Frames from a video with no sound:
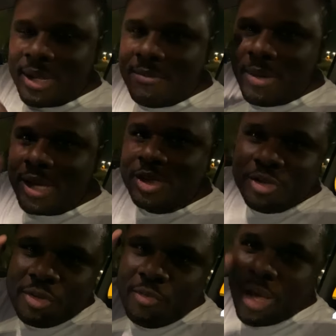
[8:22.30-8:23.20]
and make sure
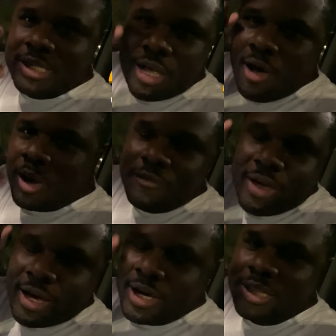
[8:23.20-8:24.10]
you watch all of
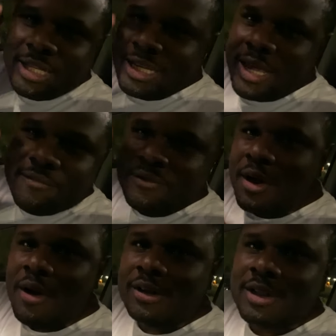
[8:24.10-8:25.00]
our other lit
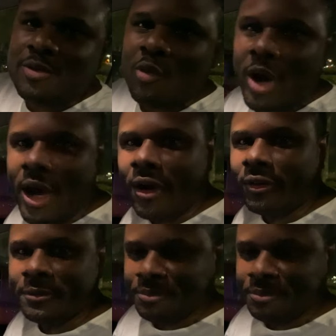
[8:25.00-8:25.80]
vlogs as well.